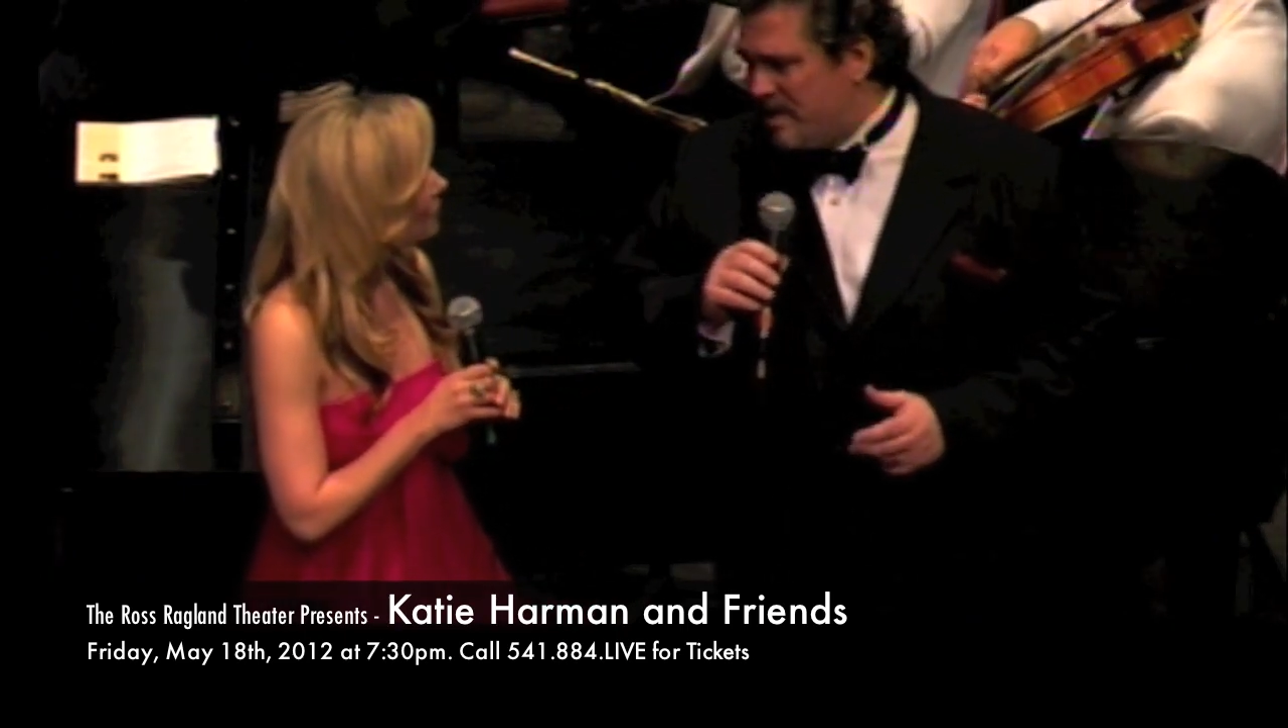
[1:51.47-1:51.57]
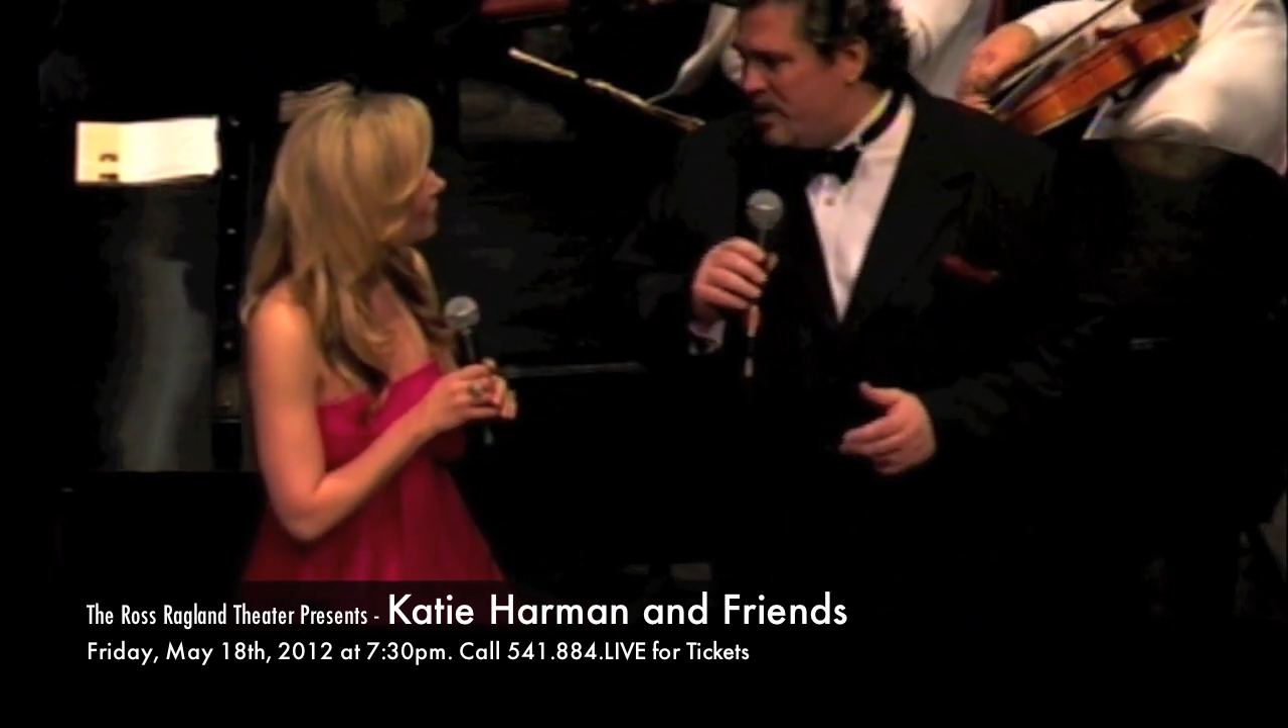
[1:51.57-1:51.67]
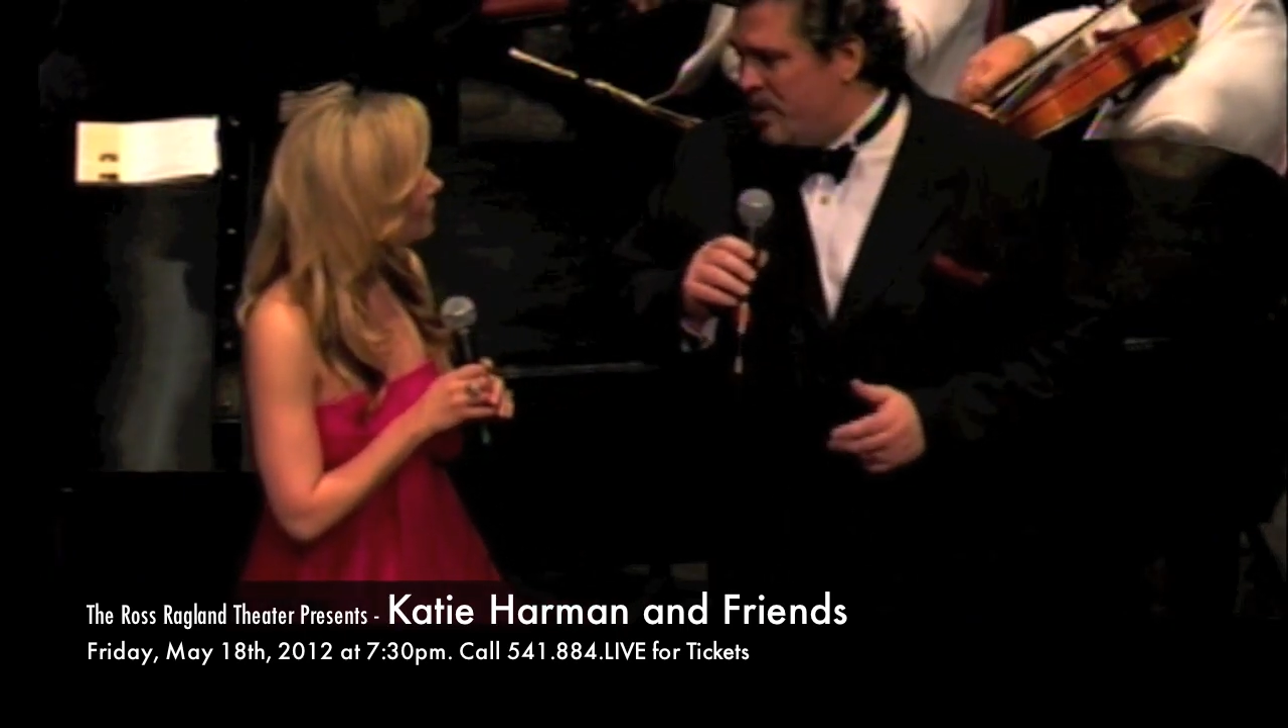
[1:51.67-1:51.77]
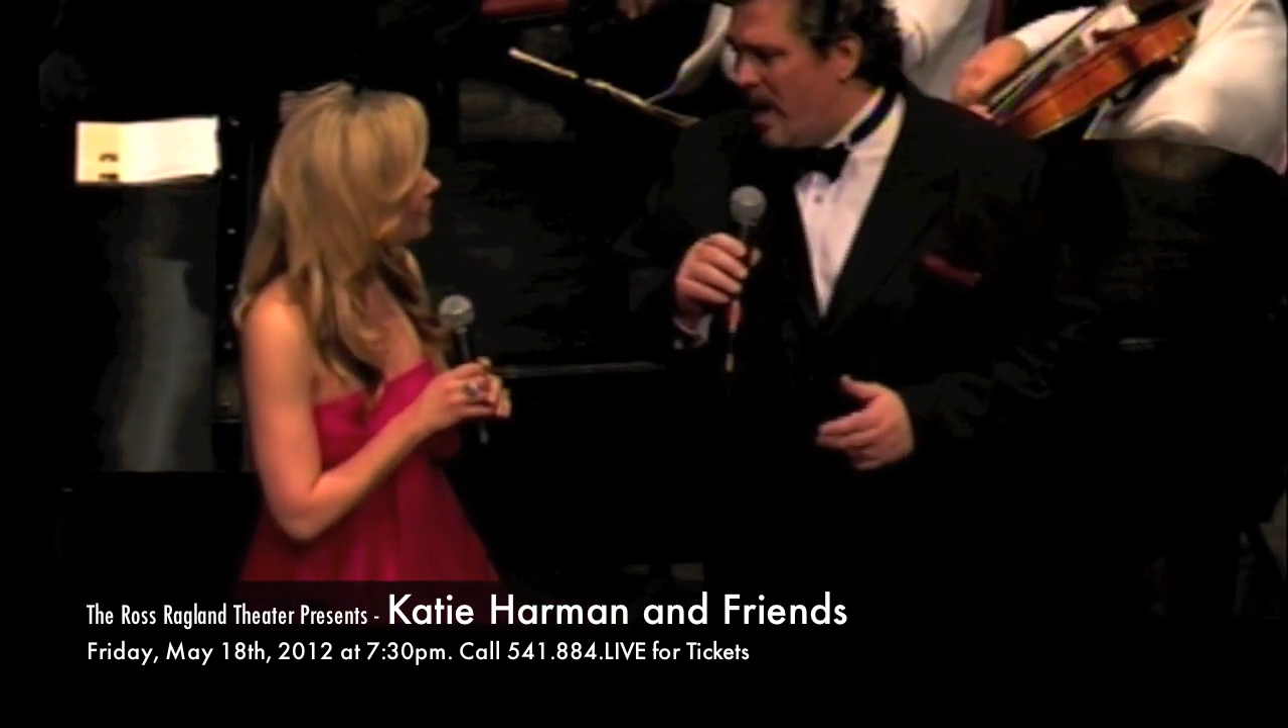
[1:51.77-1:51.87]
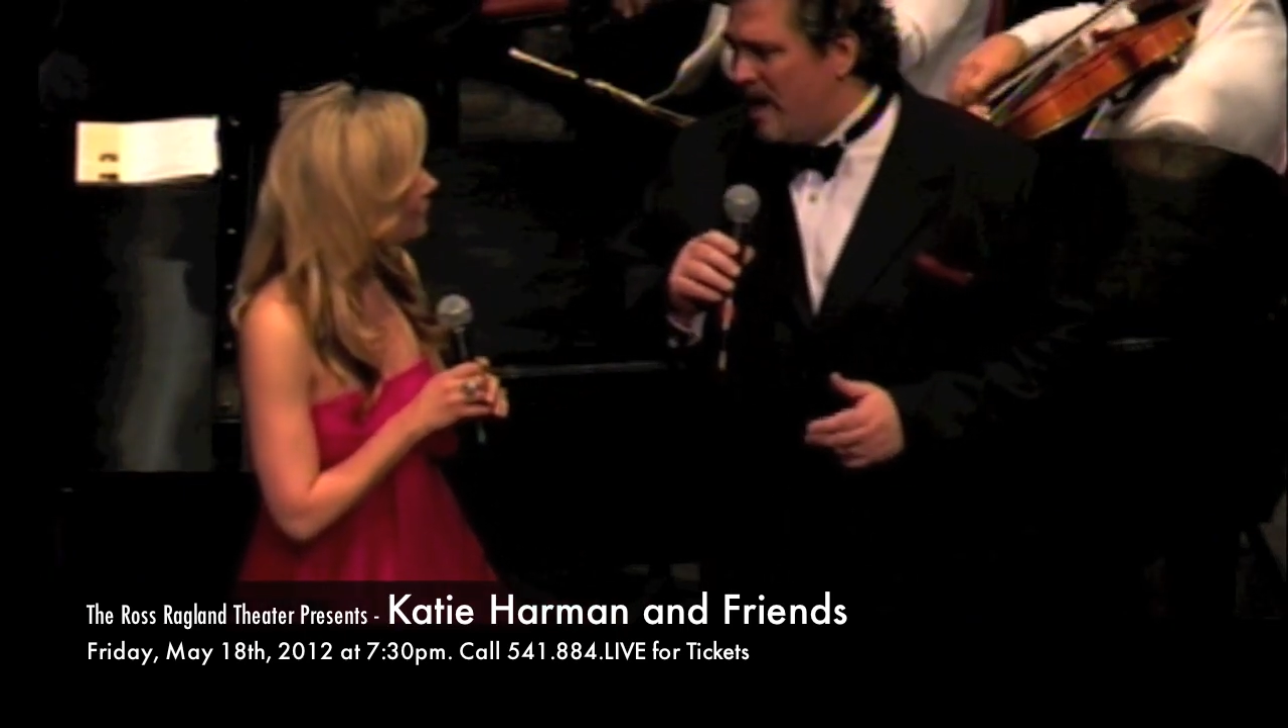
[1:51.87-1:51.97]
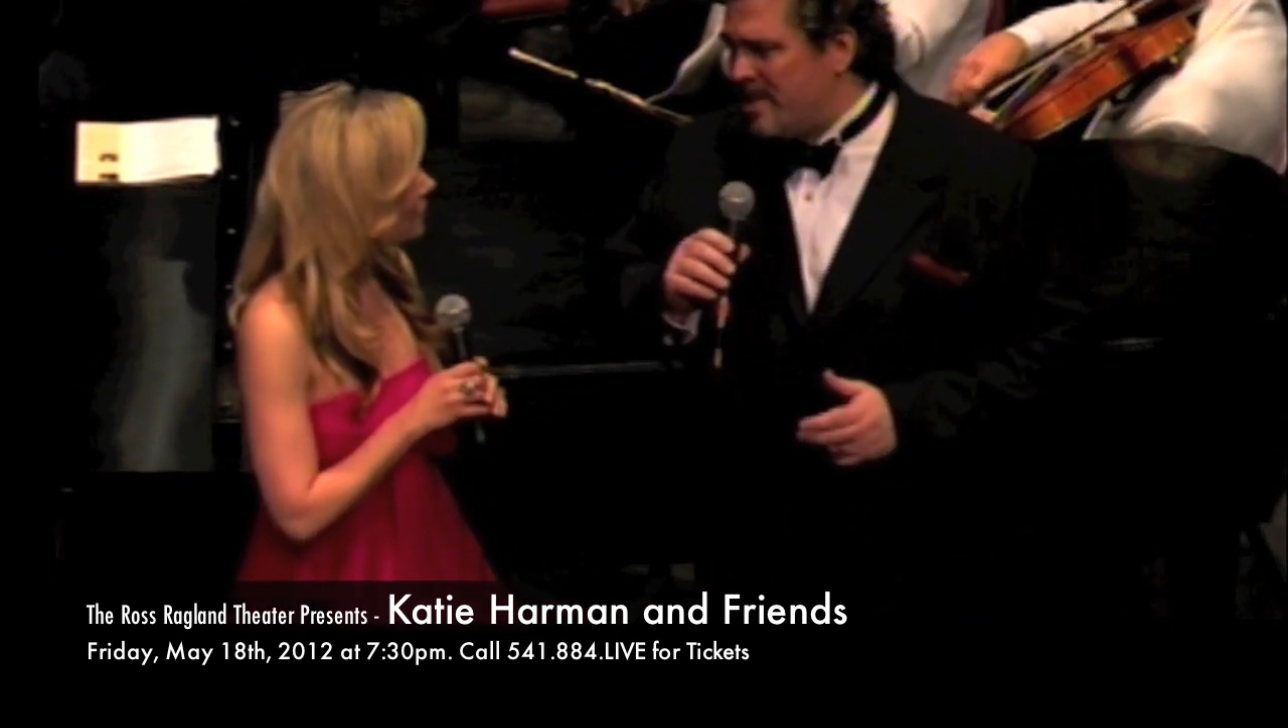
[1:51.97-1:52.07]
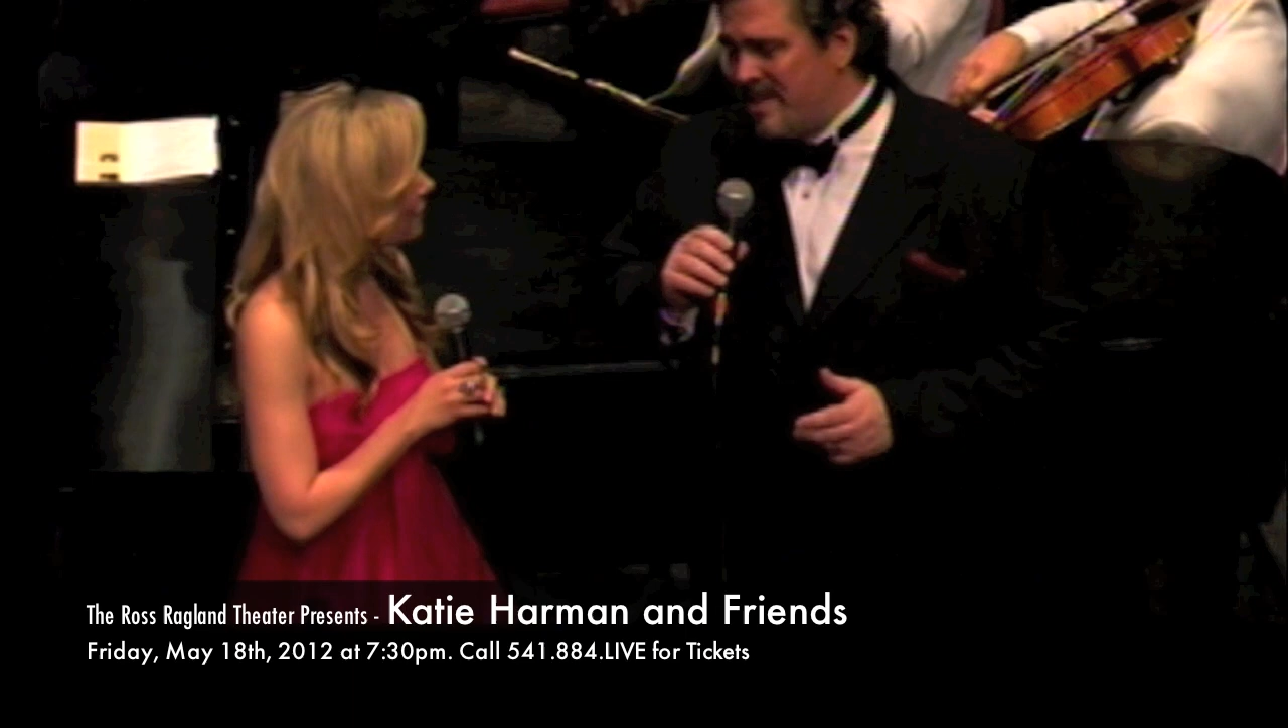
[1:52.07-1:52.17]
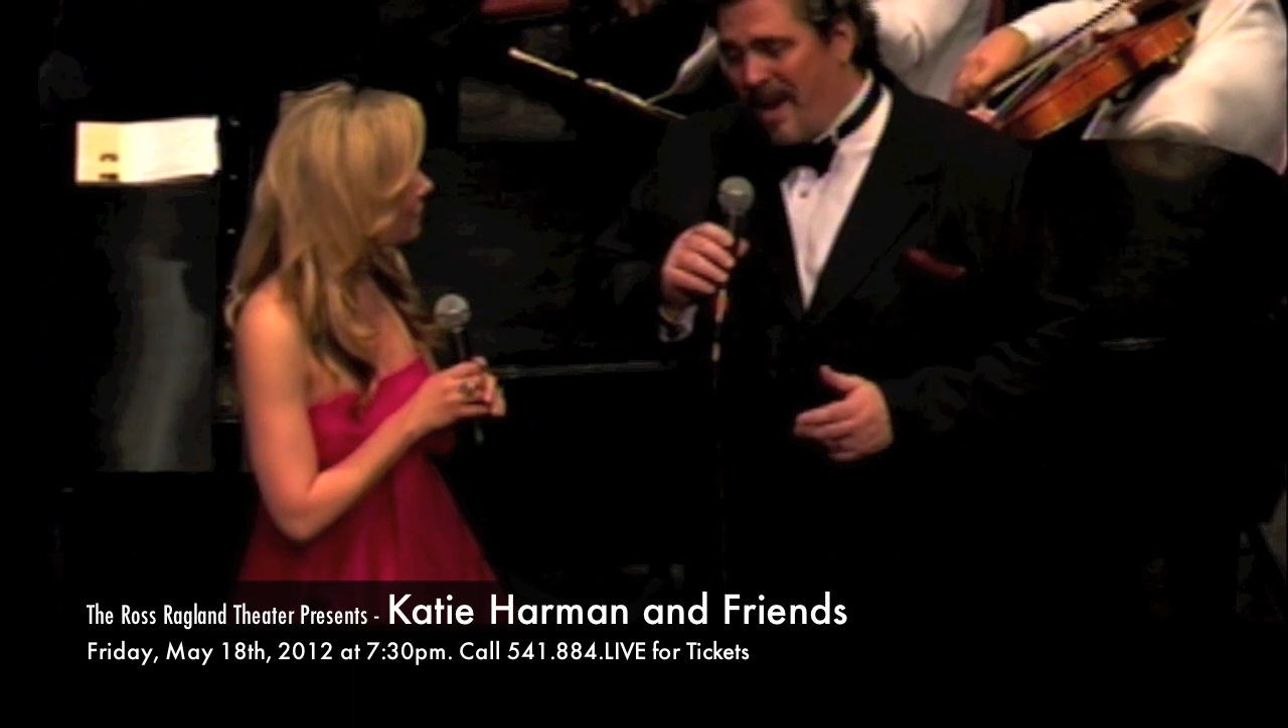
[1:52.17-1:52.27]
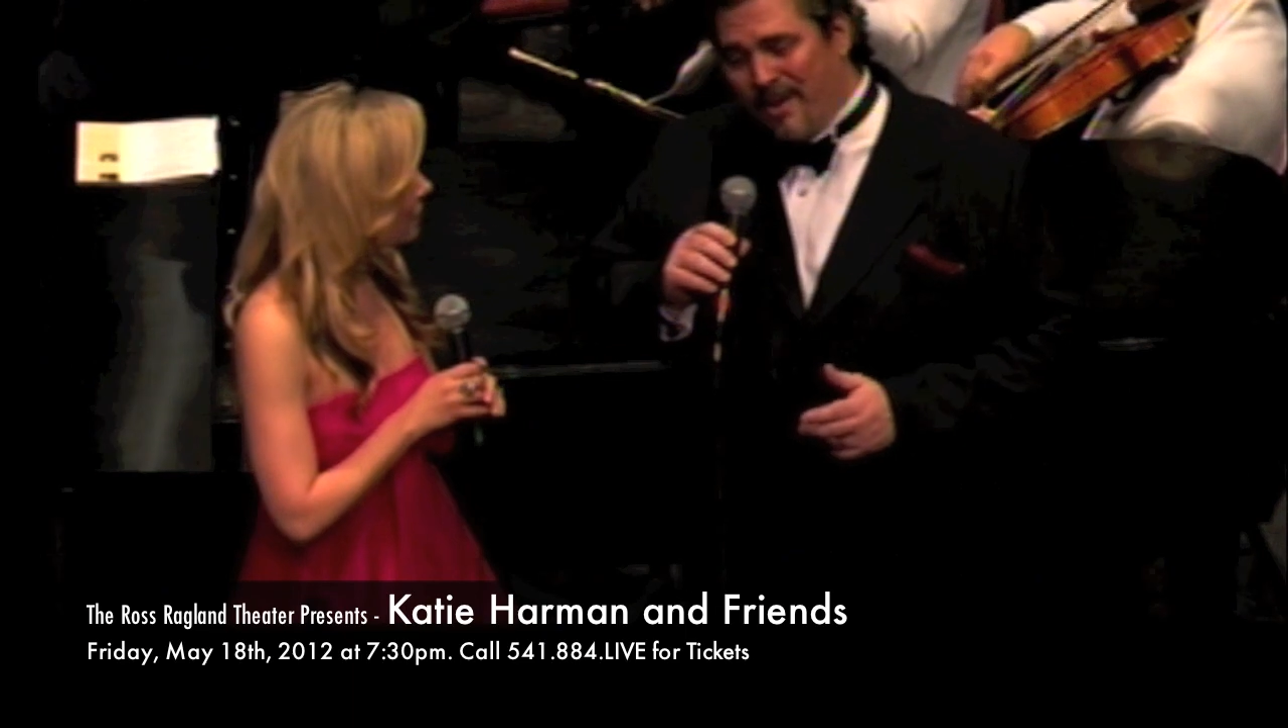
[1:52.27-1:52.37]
In addition,